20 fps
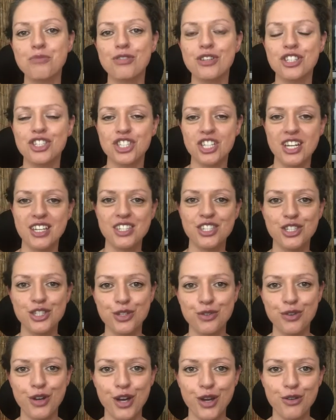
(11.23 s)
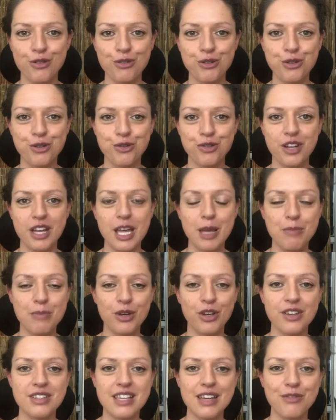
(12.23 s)
progesterone cream
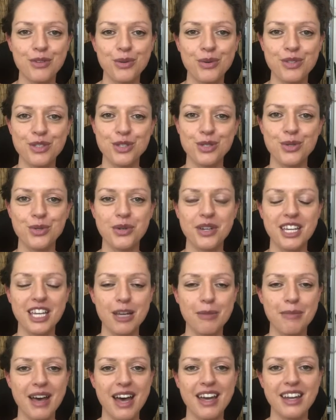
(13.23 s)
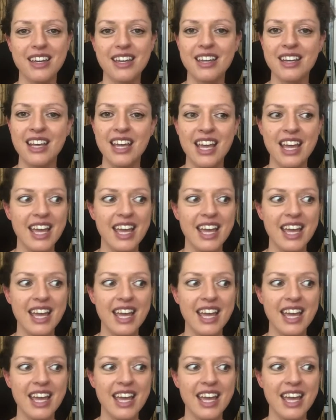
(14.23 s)
because everyone's talking about it.